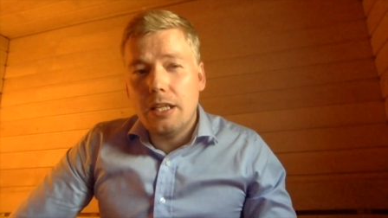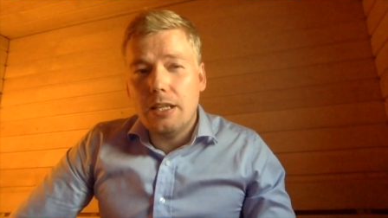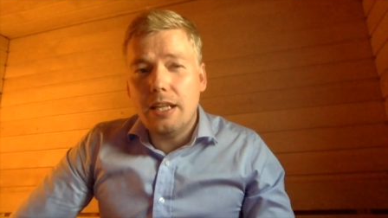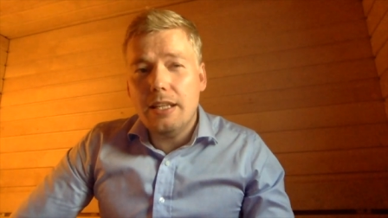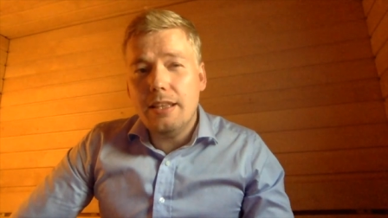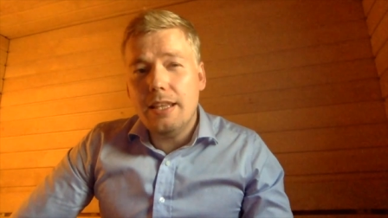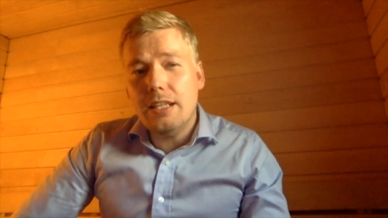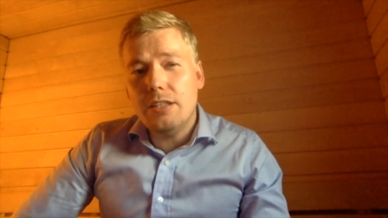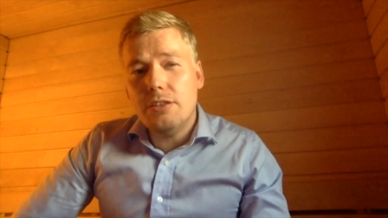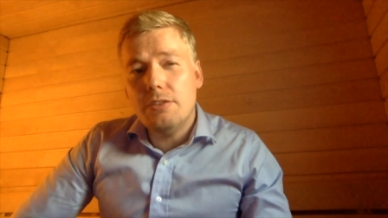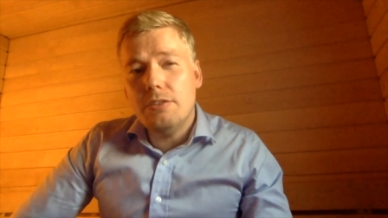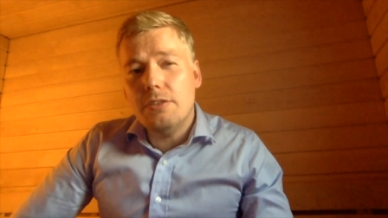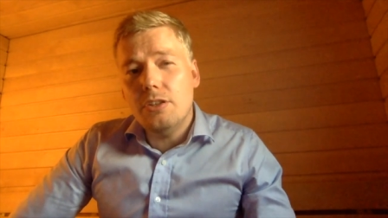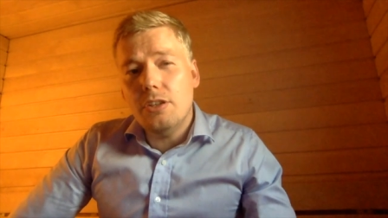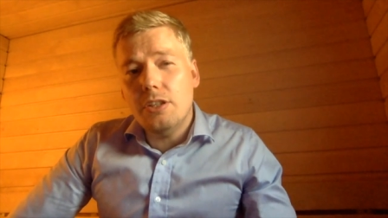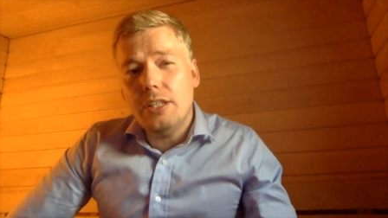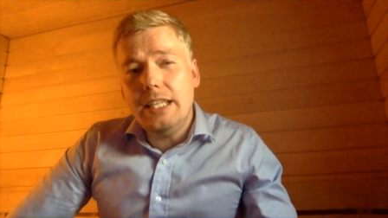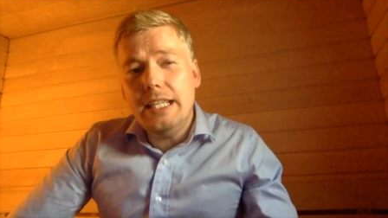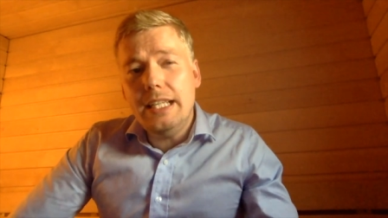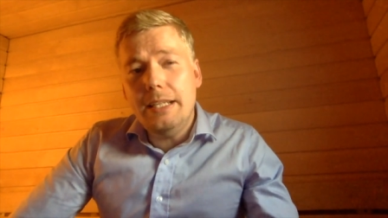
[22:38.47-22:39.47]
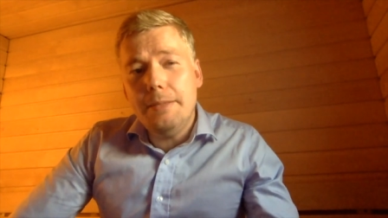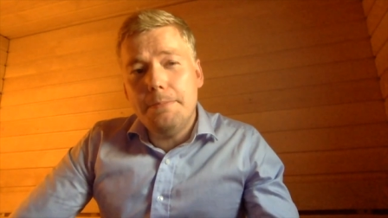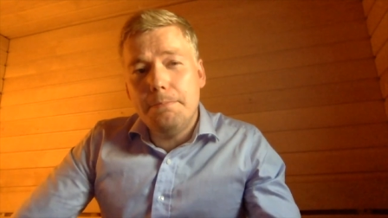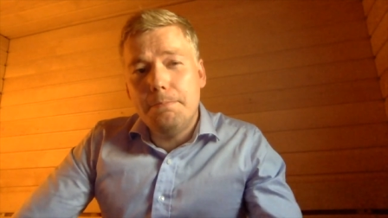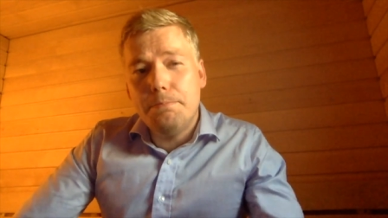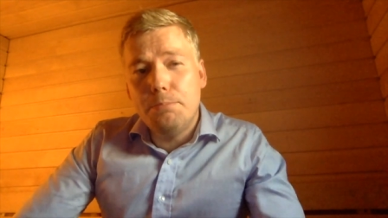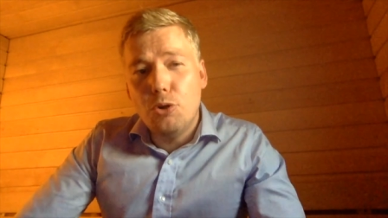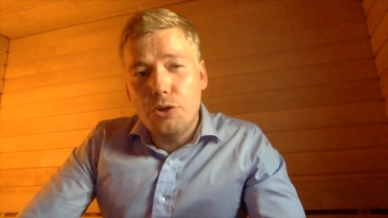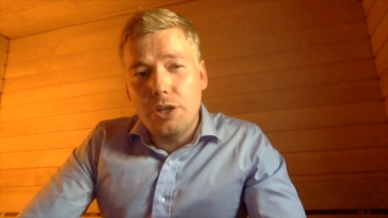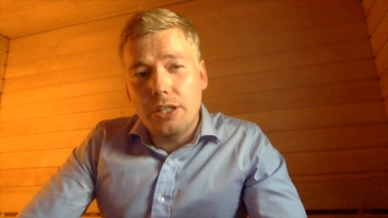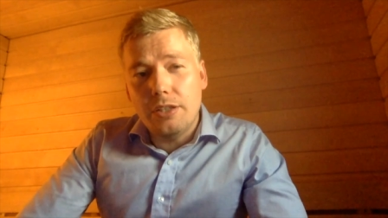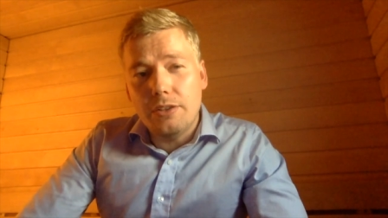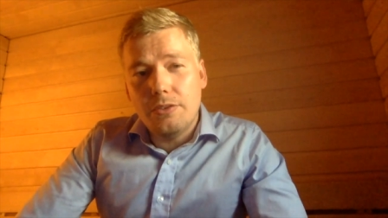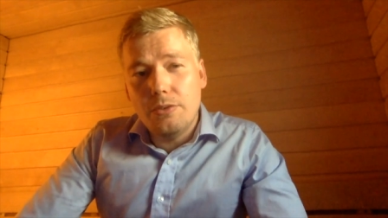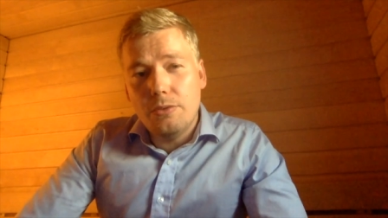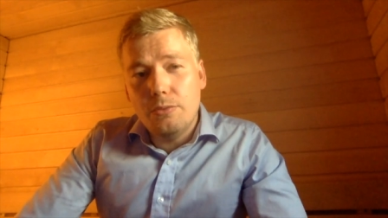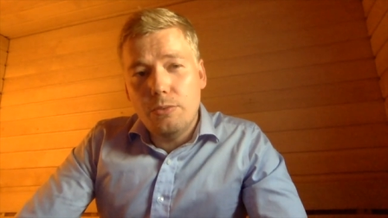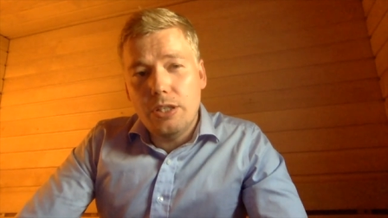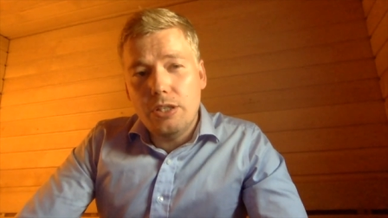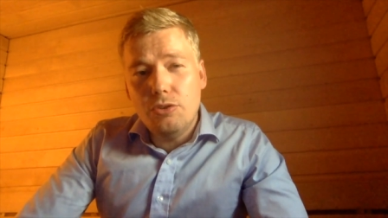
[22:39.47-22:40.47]
And I think the key
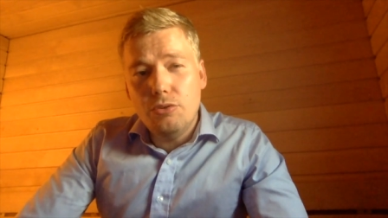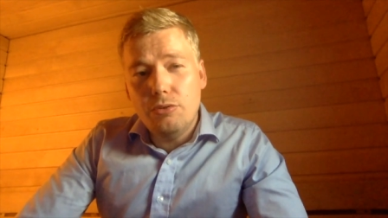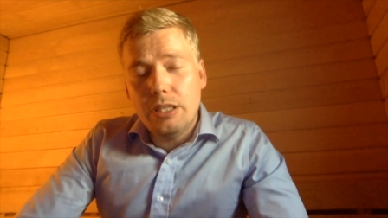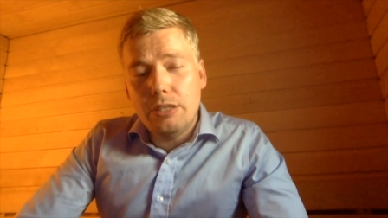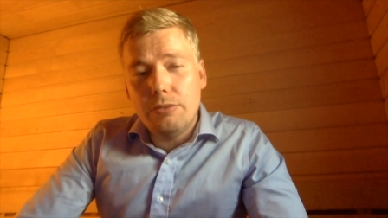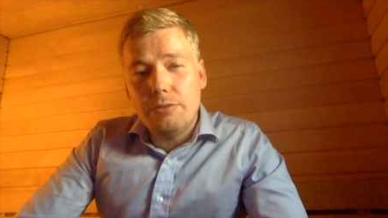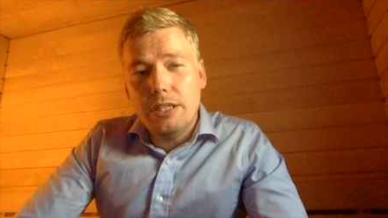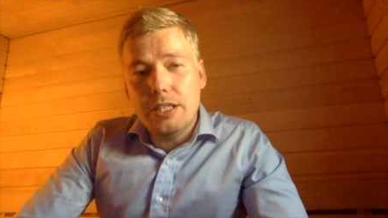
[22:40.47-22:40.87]
point with doing